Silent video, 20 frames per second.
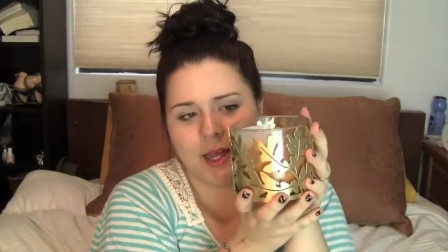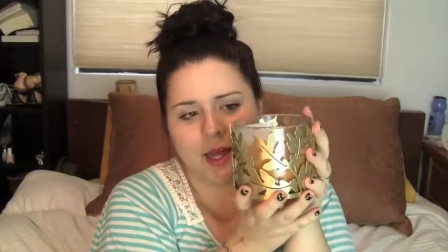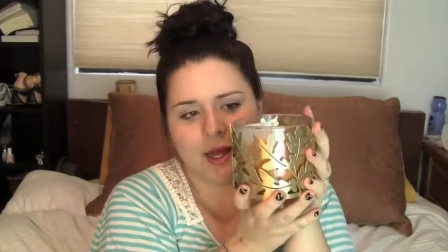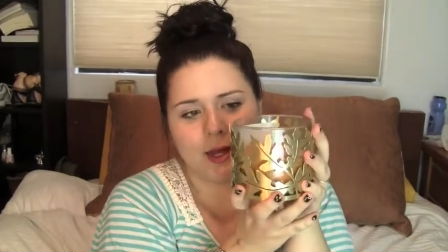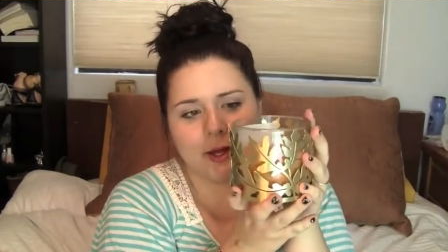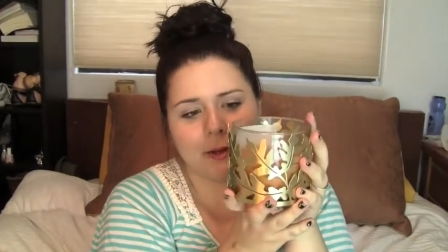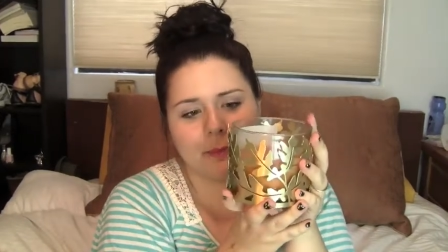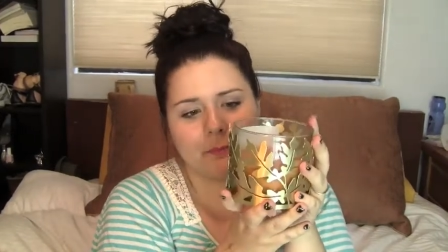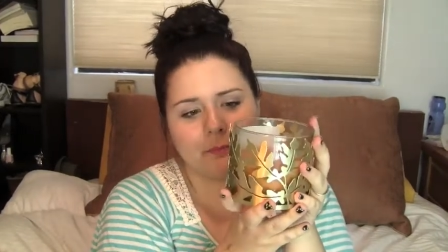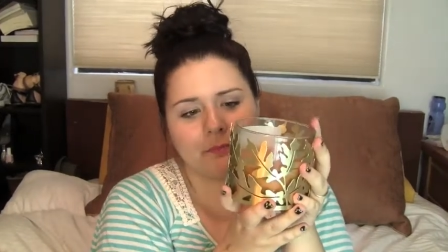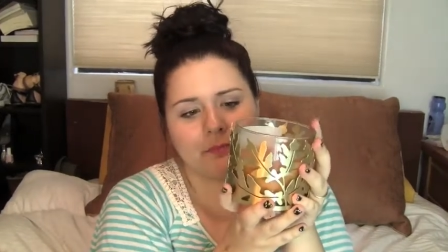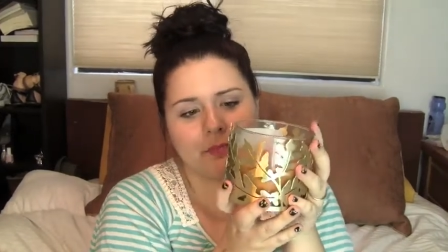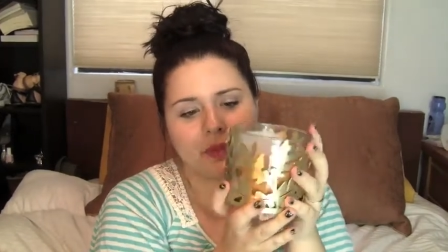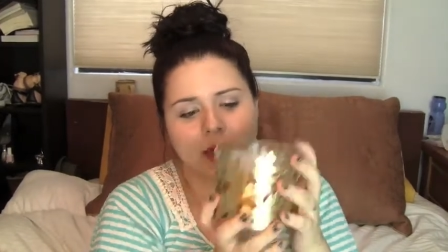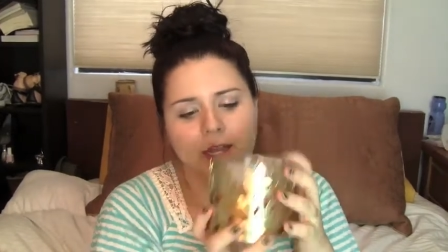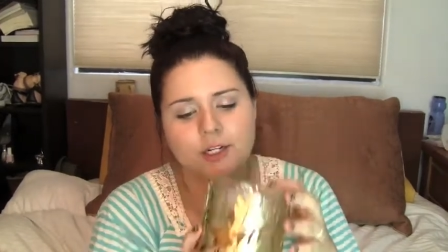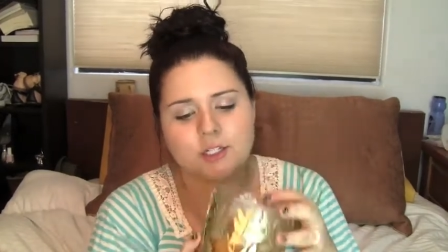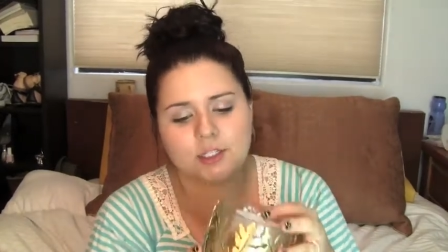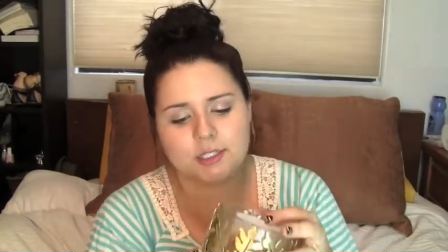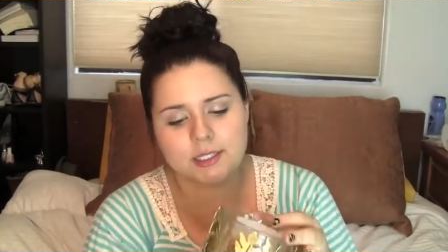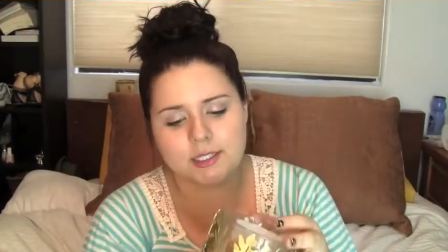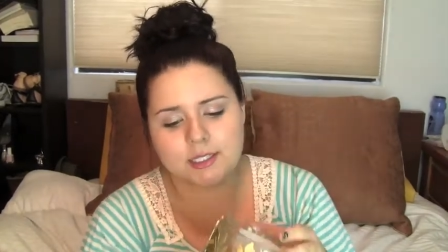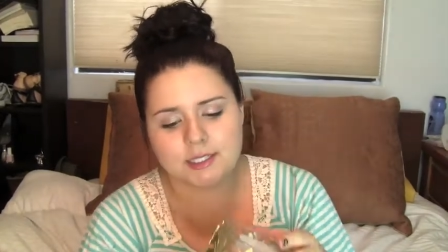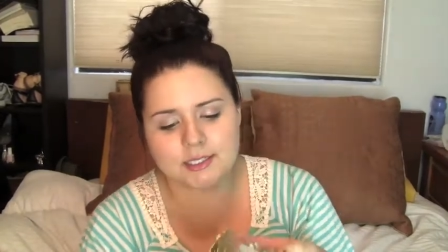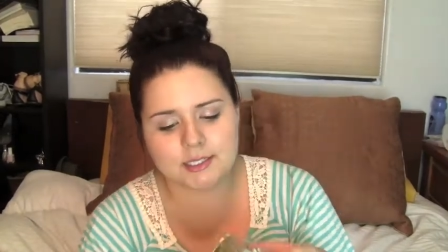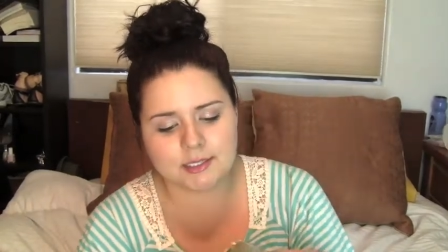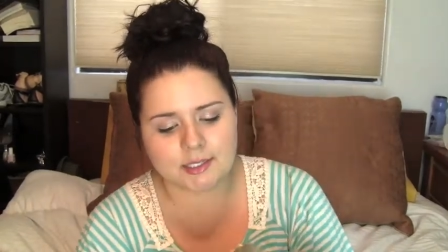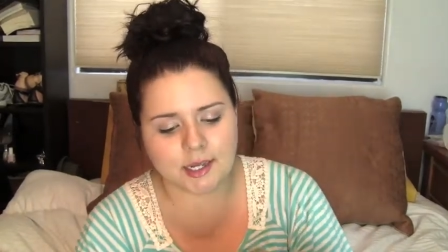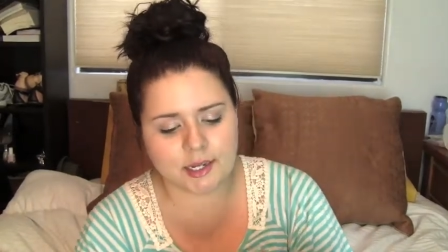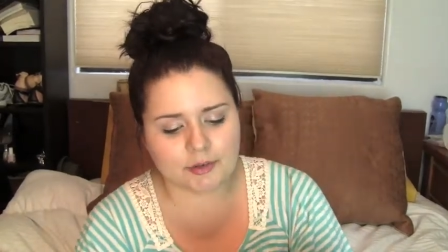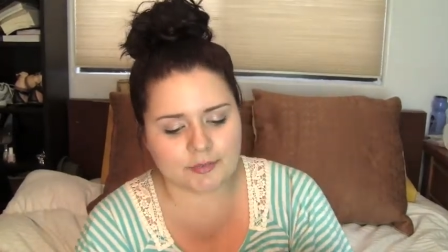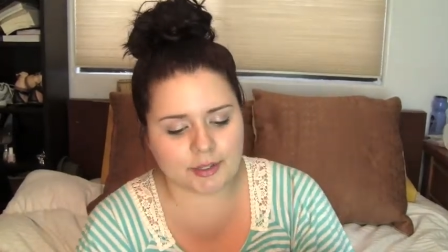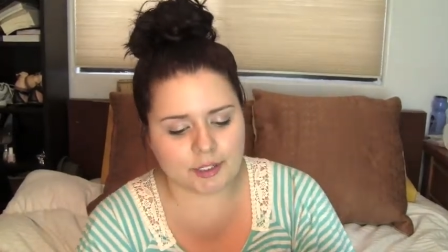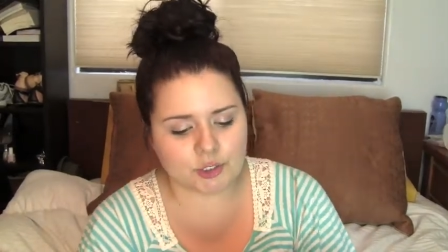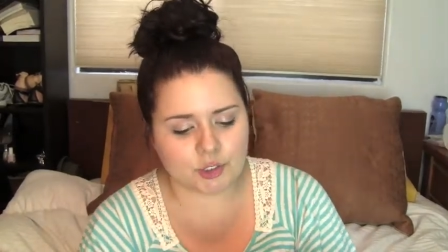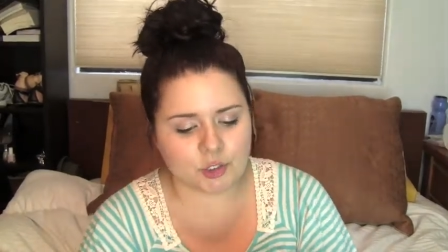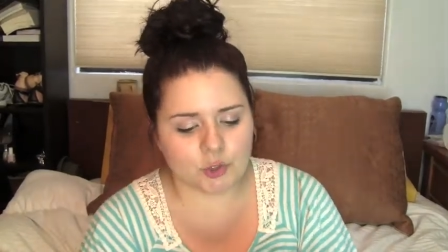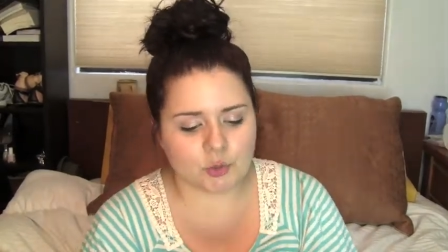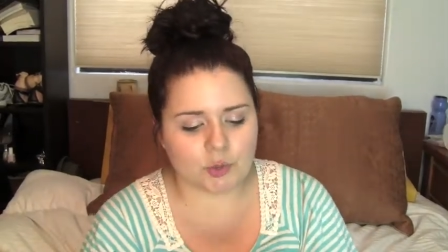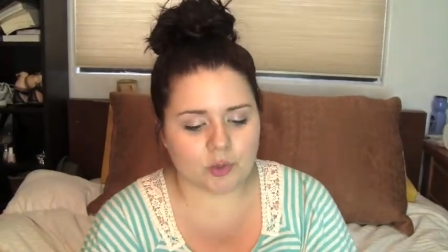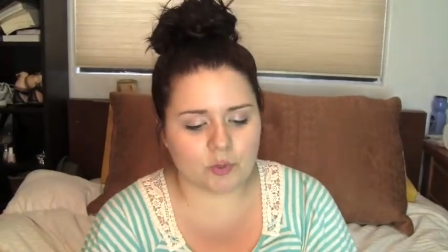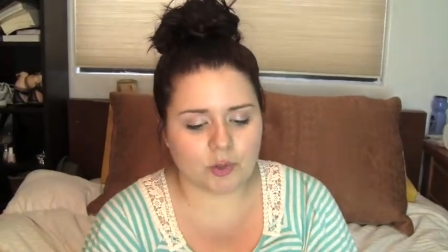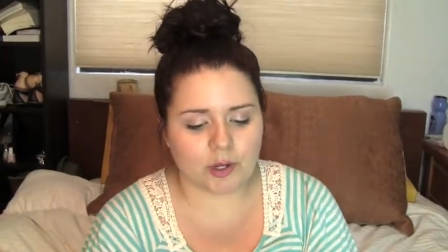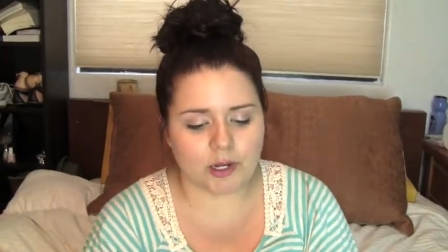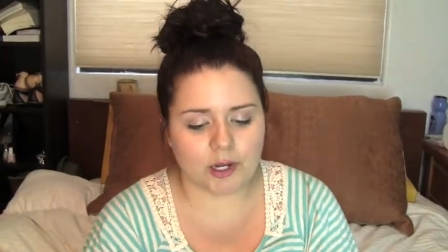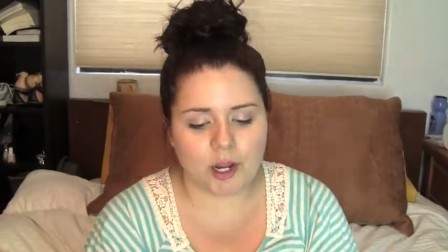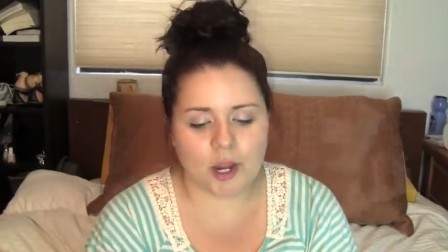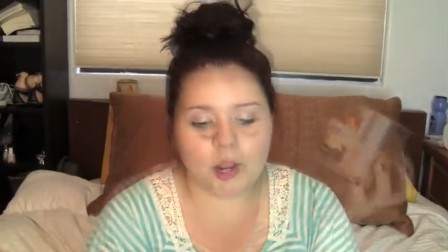Um, actually, this is kind of like two in one.